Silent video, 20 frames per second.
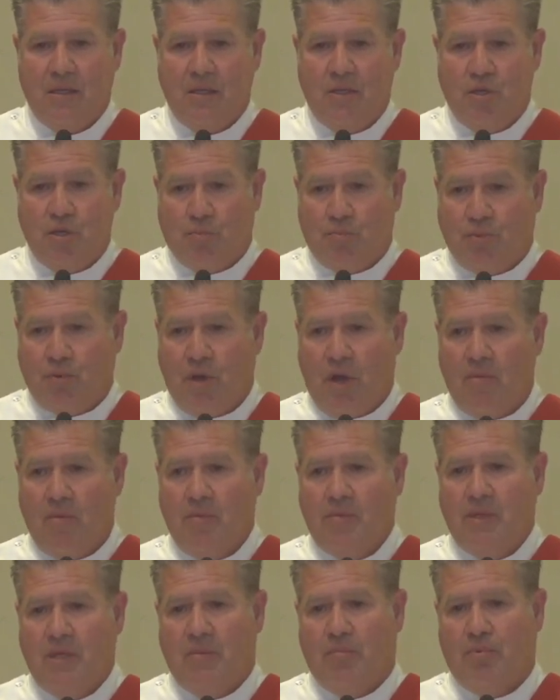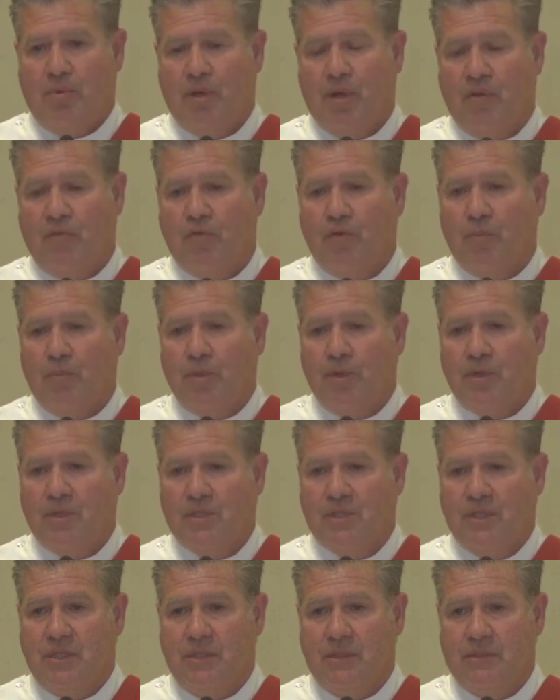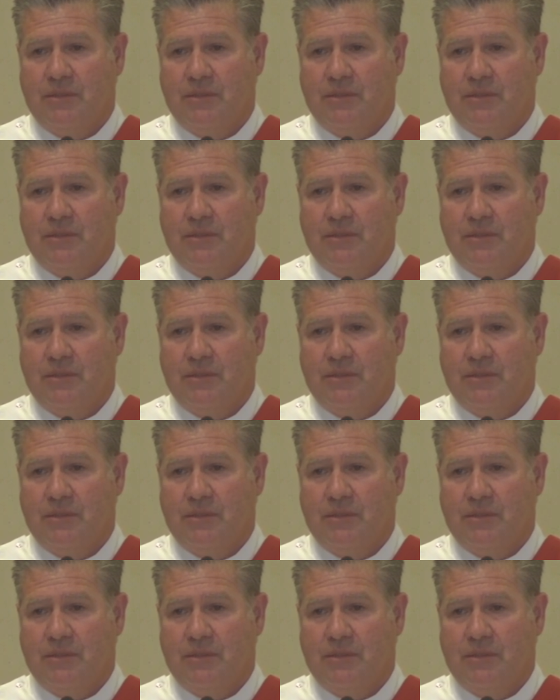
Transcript: you're probably a prayerful person